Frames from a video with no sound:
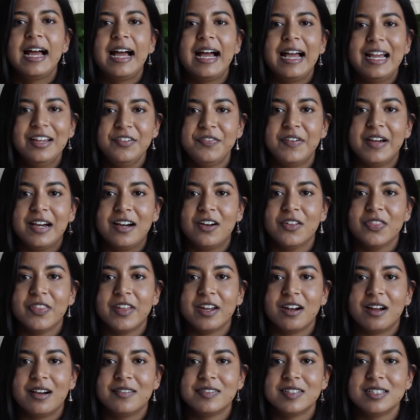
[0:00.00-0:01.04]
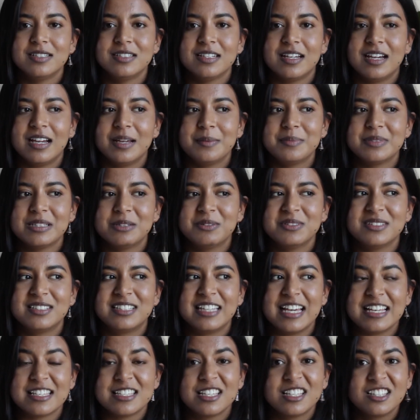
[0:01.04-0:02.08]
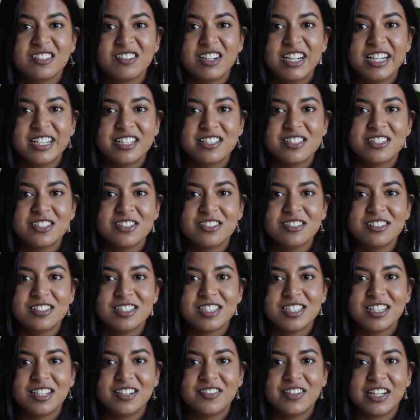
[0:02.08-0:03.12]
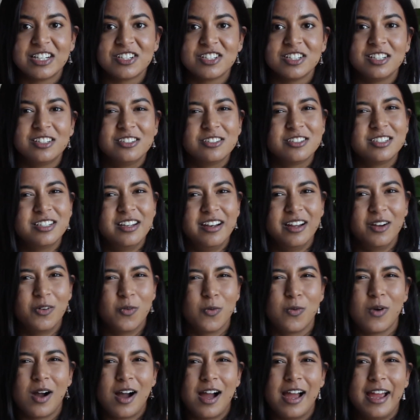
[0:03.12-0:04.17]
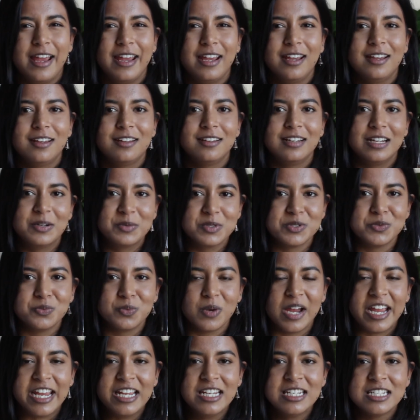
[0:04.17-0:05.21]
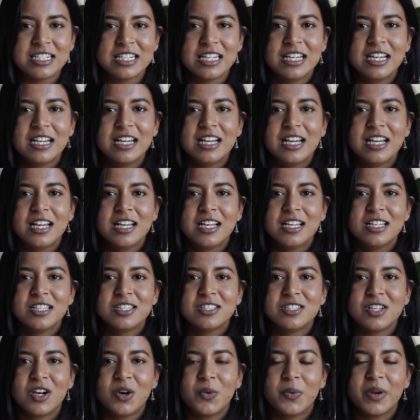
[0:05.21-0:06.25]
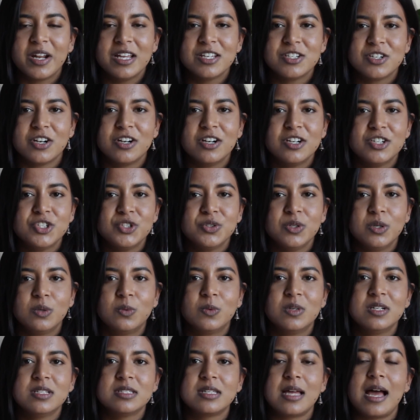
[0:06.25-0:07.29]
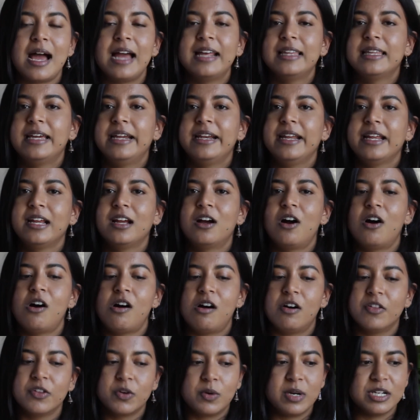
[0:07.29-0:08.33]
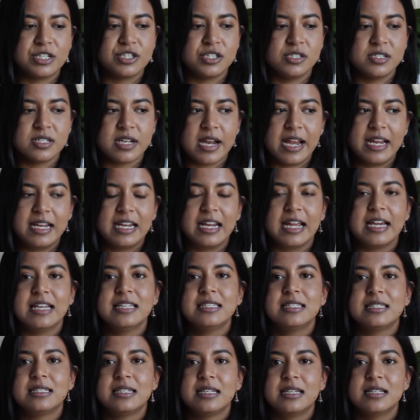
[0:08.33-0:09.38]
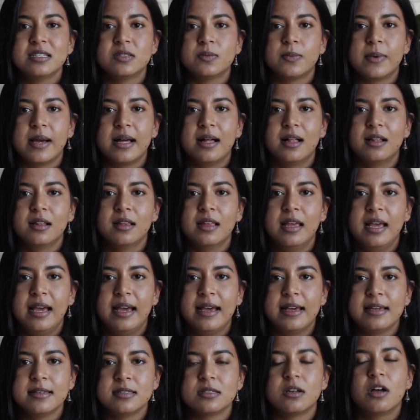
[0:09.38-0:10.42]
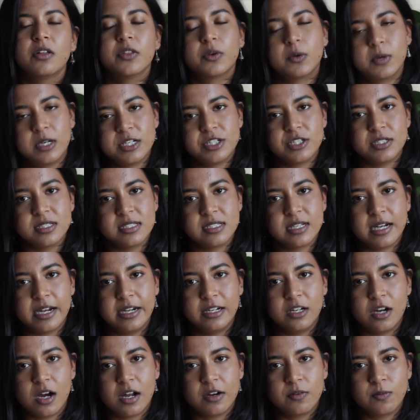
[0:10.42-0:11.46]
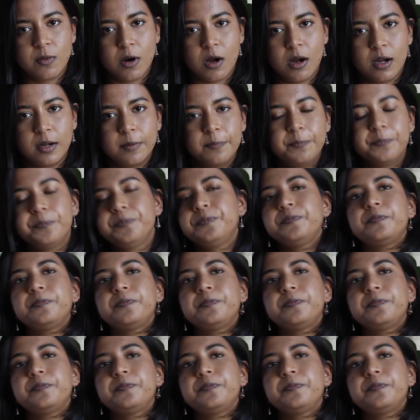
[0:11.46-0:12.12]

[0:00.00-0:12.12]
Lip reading: I found that oftentimes I was guessing the right answer instead of actually understanding why I was right. So what I started doing was highlighting all the questions that I guessed as well as all the questions that I'd gotten wrong.